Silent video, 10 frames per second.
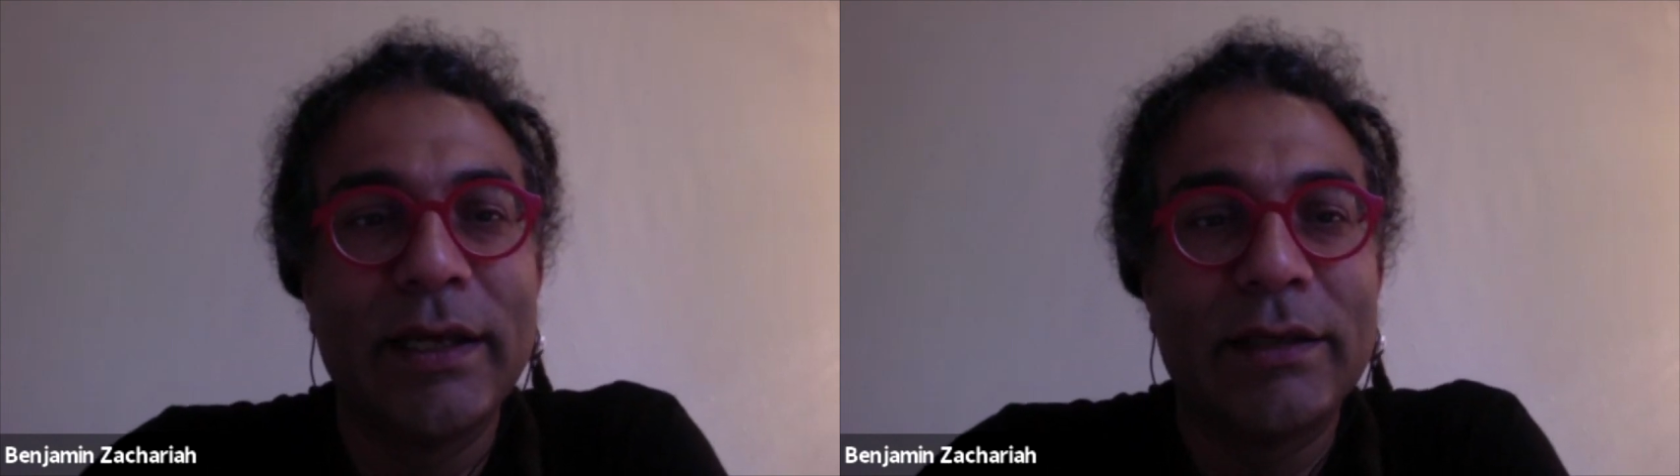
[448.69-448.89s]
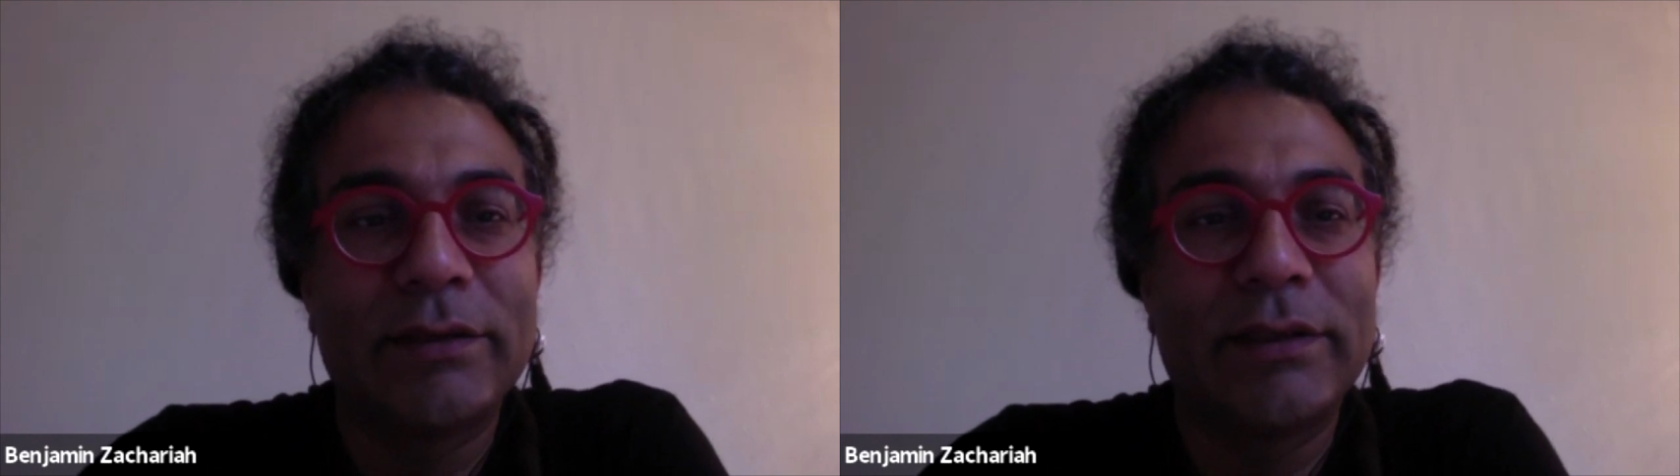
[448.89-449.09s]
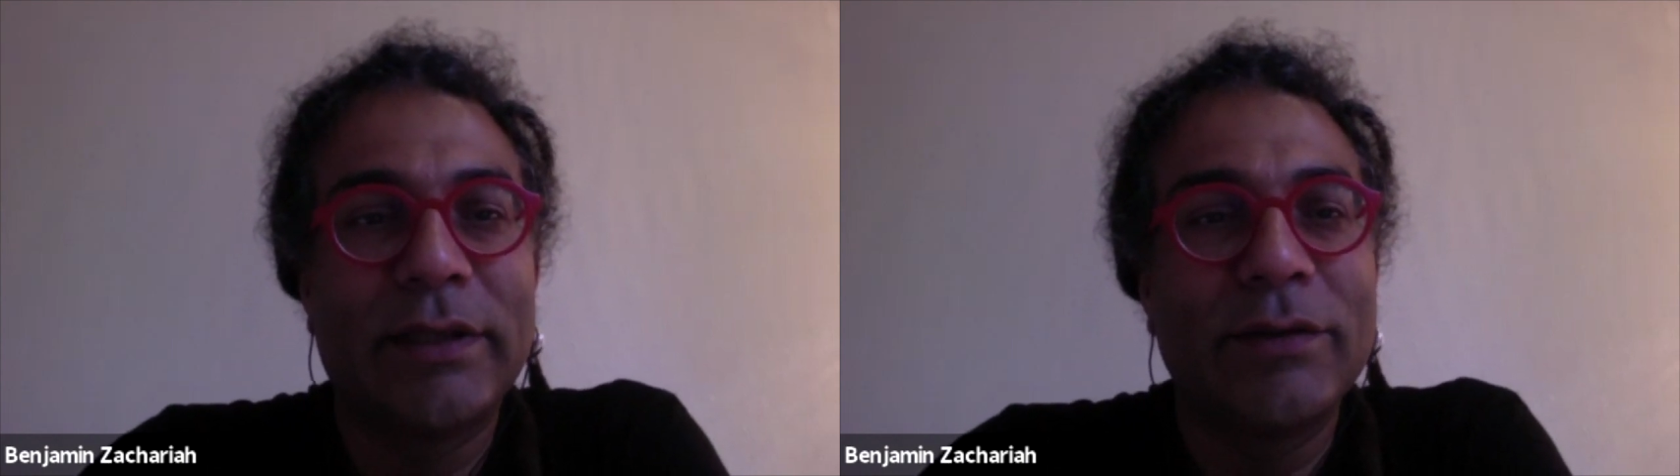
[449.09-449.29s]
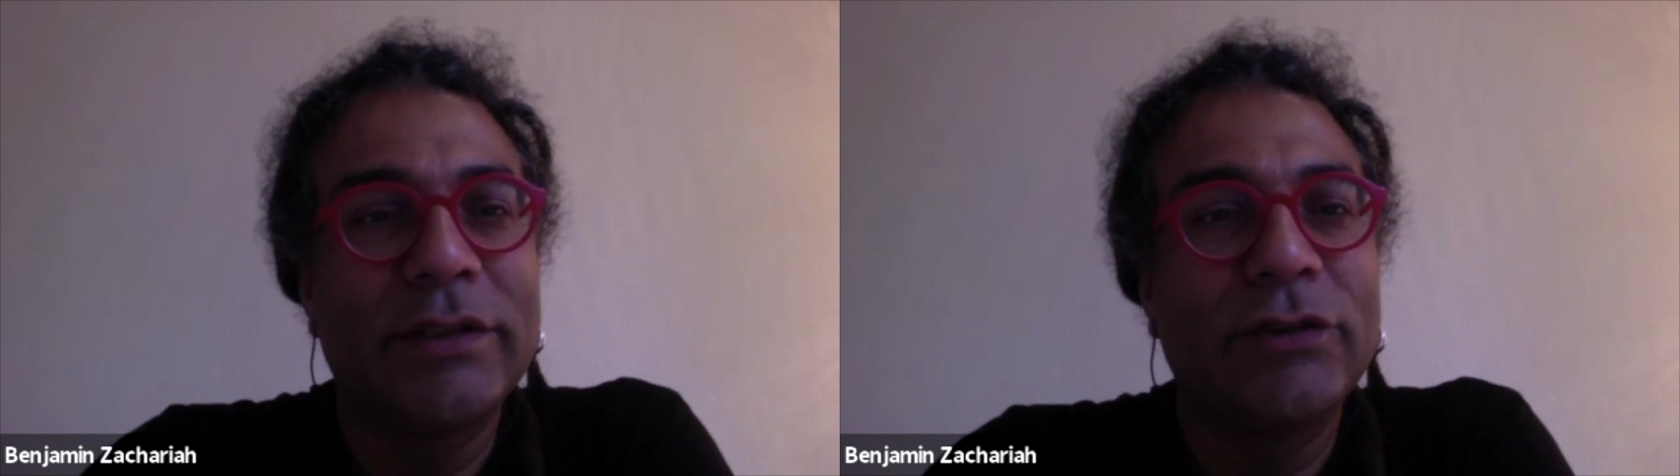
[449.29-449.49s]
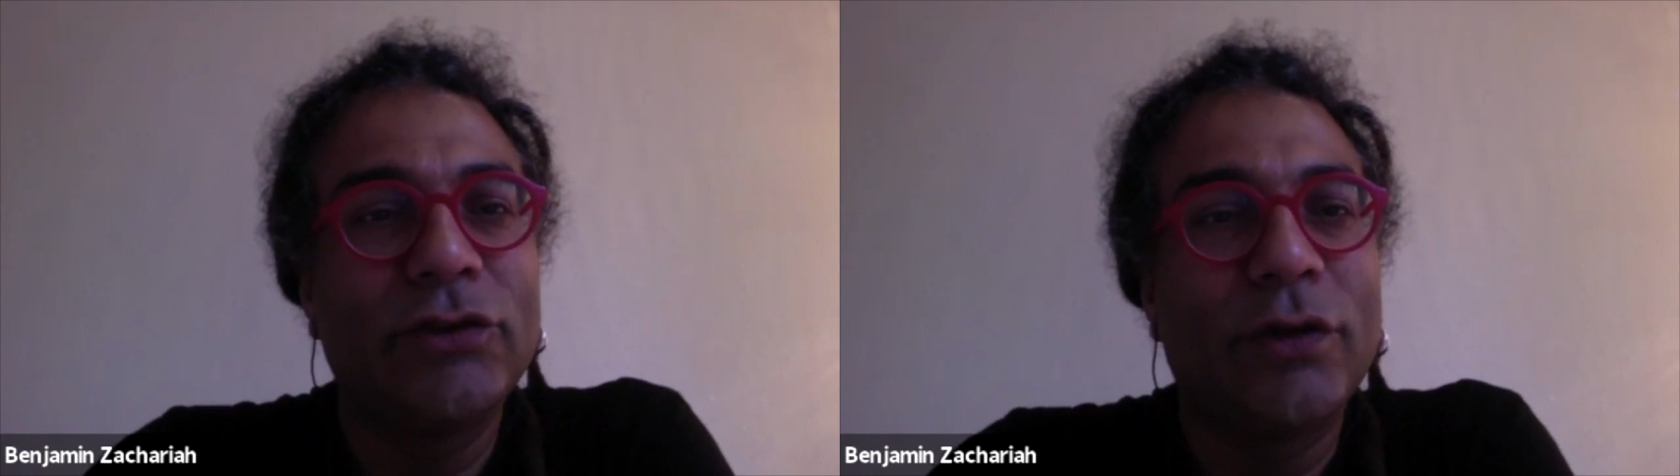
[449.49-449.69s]
So there was a
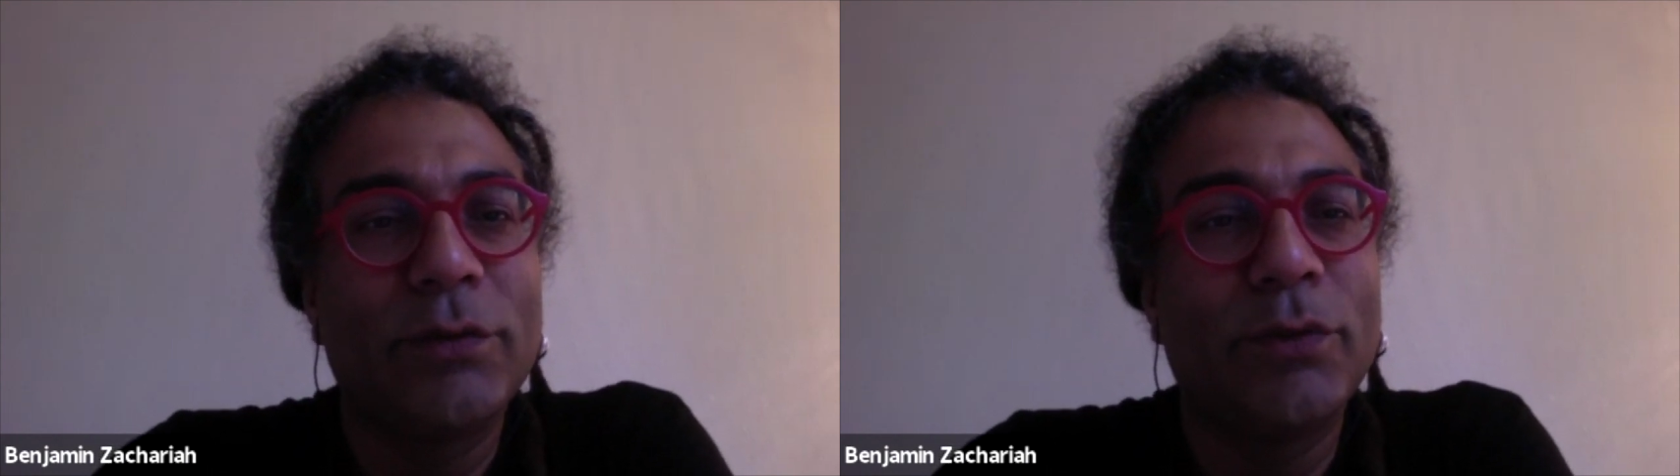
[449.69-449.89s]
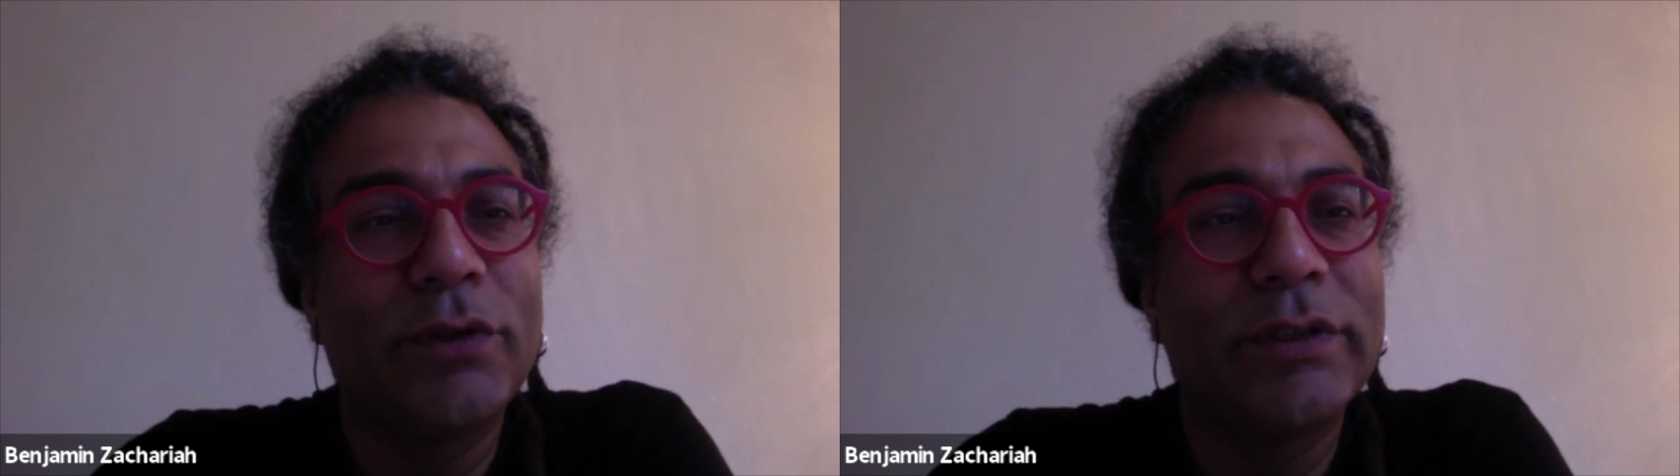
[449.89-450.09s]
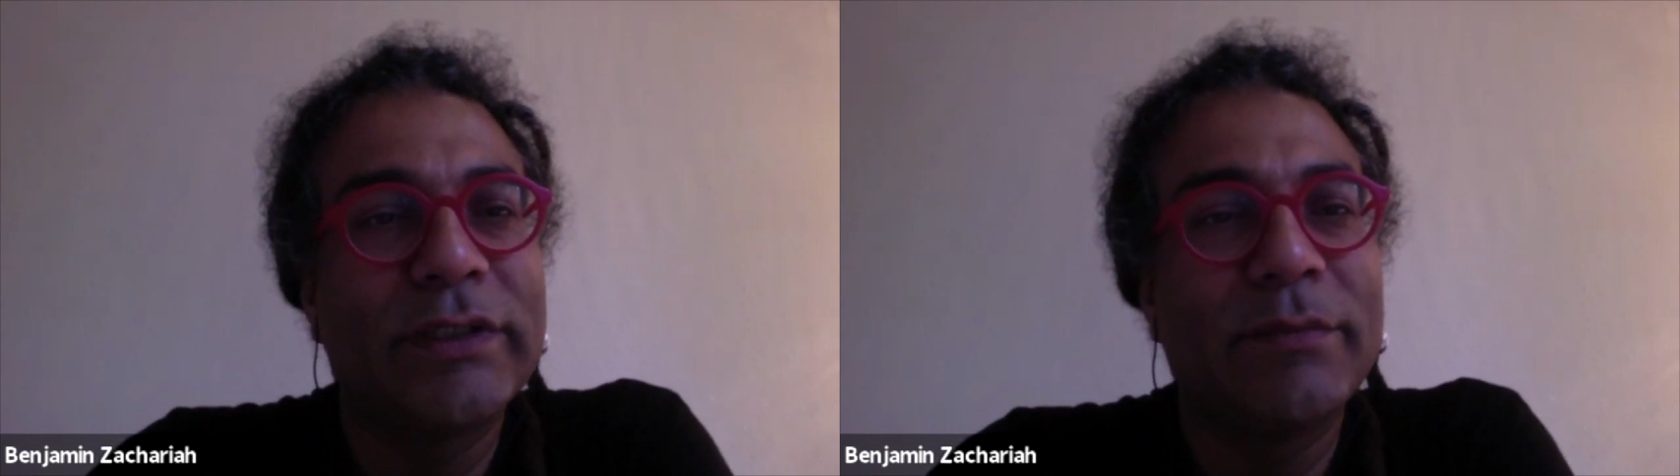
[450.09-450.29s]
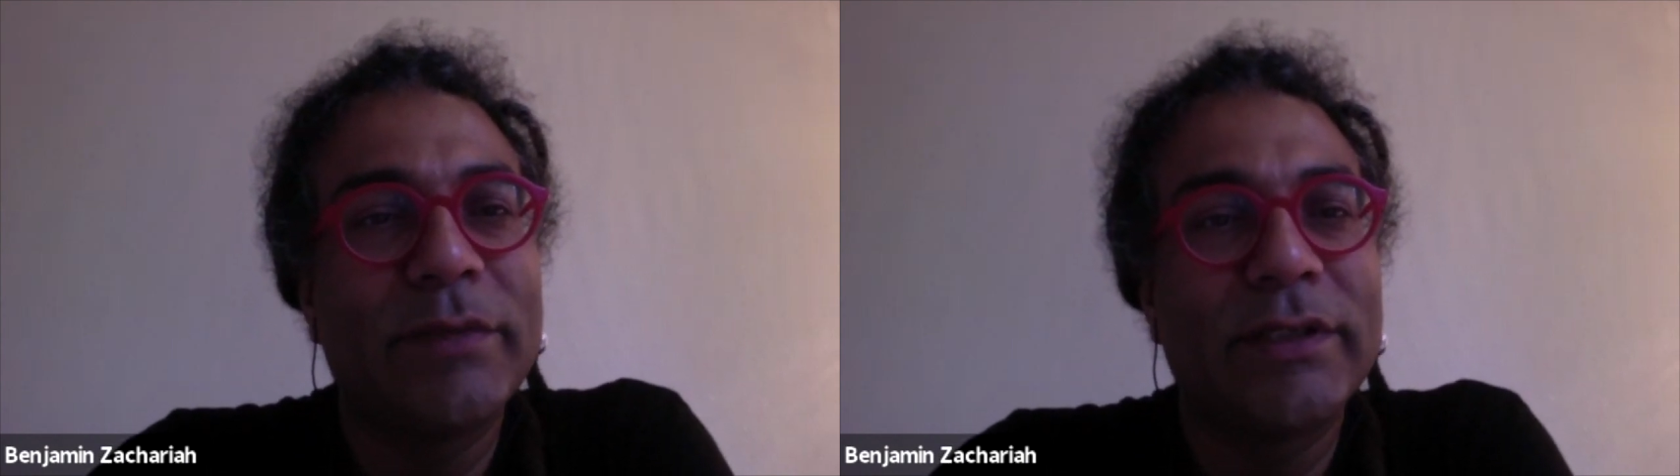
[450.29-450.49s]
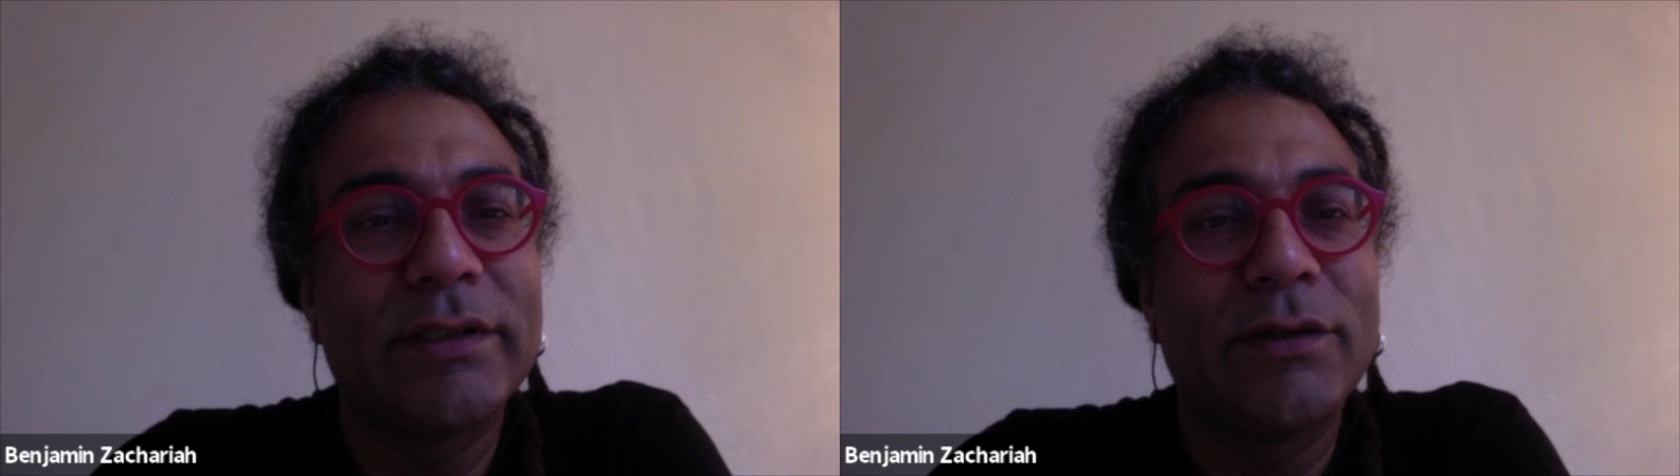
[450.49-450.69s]
short book some
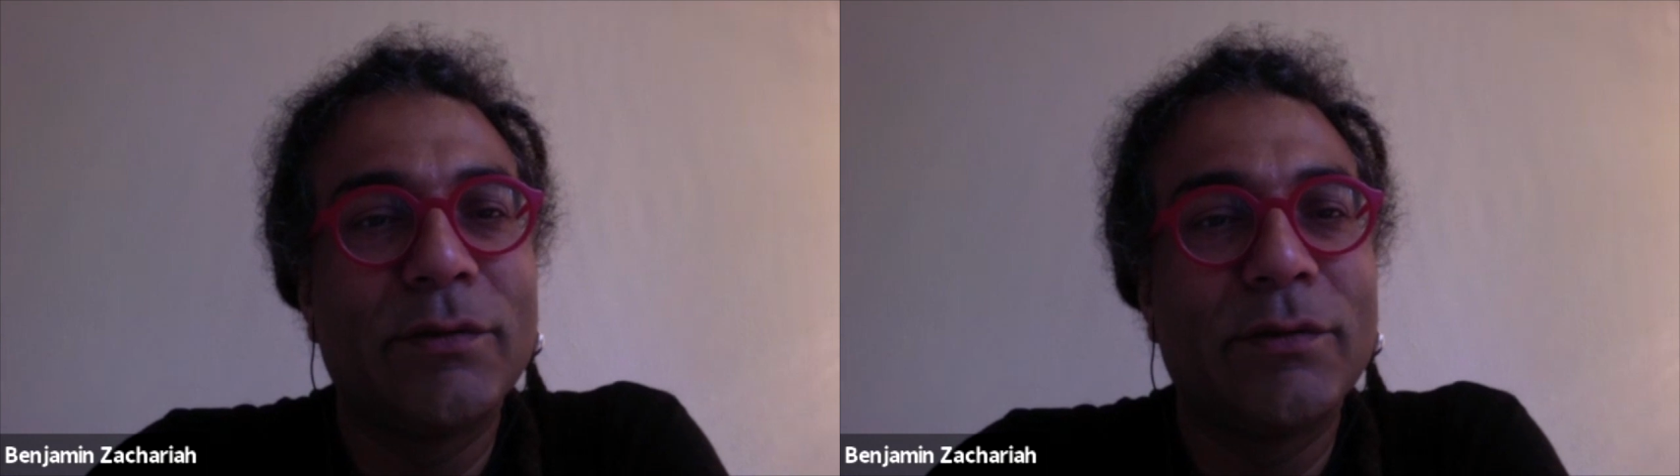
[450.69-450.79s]
years ago